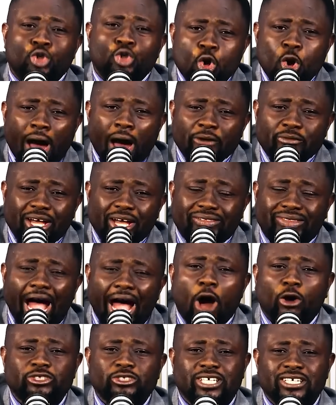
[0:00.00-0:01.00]

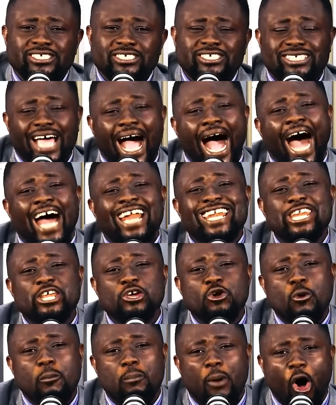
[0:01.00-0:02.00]
200,000 are
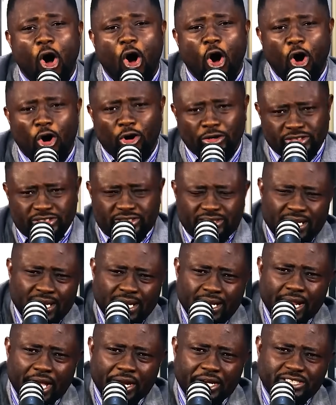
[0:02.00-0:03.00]
newborns,
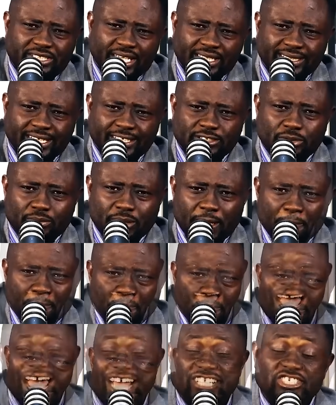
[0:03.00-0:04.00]
ladies and gentlemen.
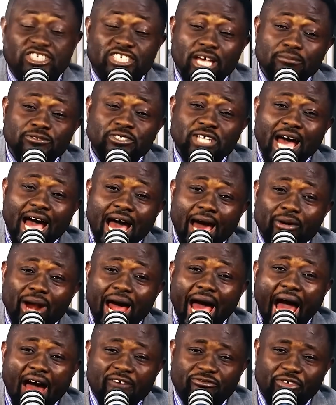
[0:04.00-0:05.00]
And sub
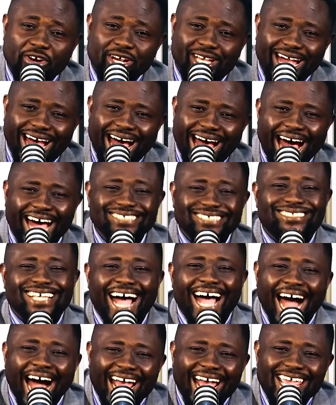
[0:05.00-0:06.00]
Saharan Africa has
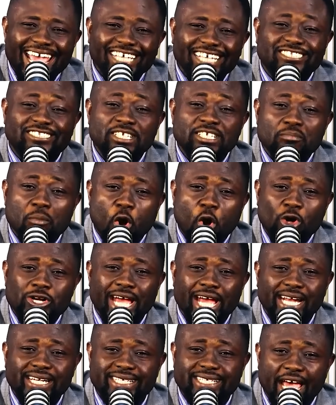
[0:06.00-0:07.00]
the highest
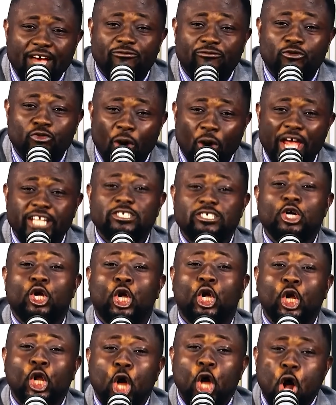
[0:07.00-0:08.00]
pneumonia death
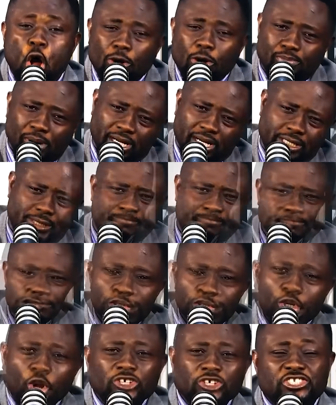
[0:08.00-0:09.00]
rate globally.
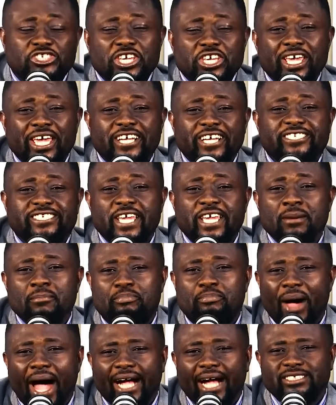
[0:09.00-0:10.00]
You don't see its
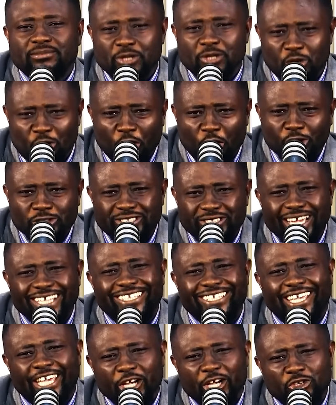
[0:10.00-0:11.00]
impact because
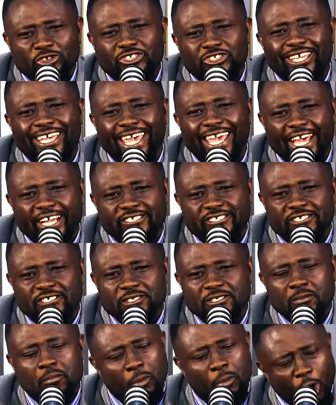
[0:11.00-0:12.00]
it kills
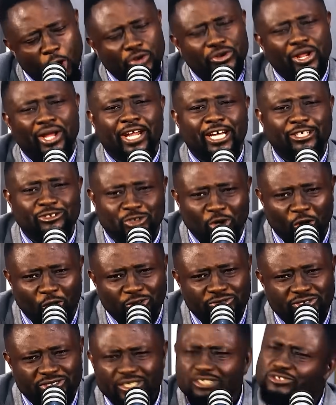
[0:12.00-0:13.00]
kids more than
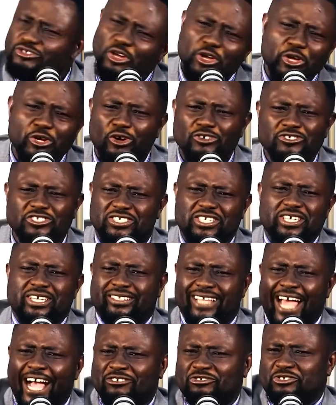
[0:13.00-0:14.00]
adults. So you don't see
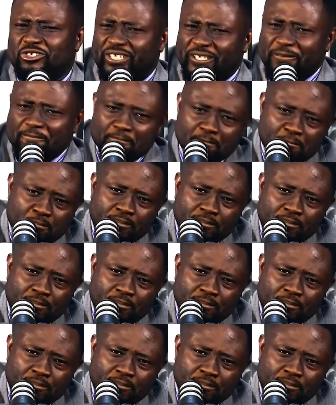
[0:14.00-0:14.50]
it actually.